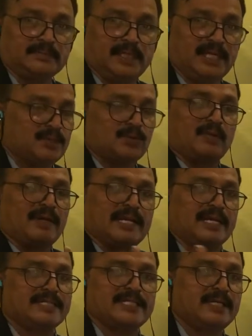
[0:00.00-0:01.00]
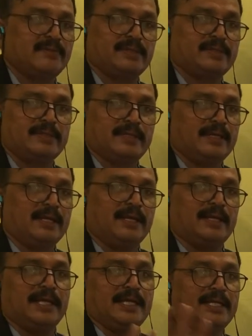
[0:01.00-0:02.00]
It's no way concerned with
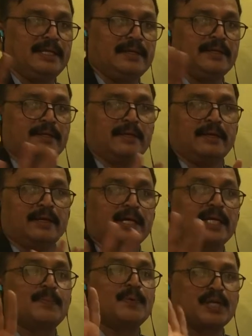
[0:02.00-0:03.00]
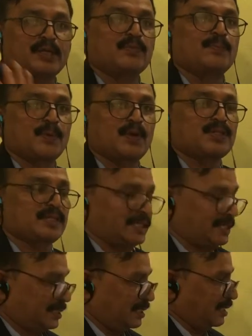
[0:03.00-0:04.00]
any reproductive
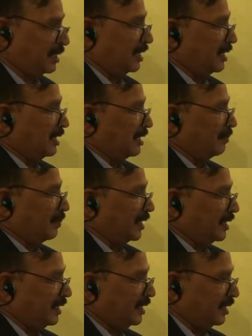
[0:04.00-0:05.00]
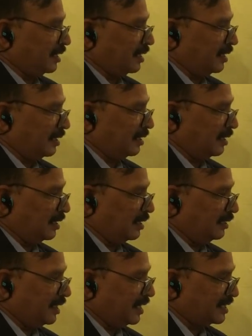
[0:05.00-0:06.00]
process. But here
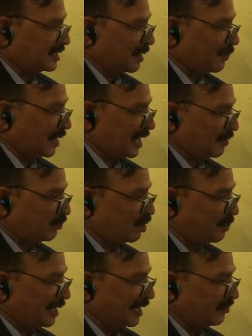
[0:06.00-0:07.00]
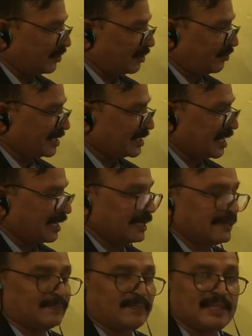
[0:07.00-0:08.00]
there is a separate opening for vagina,
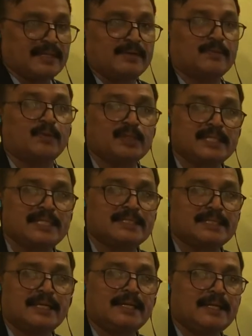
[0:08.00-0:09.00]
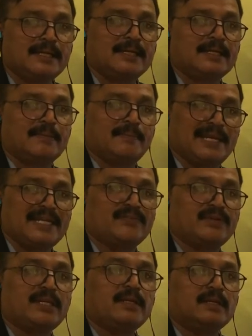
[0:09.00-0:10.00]
which is meant
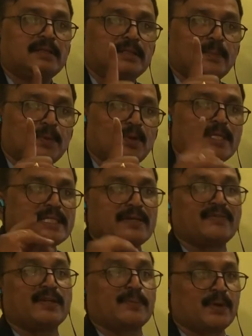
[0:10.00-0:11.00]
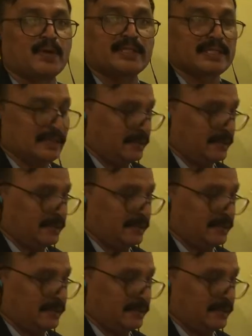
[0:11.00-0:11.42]
for the process of reproduction.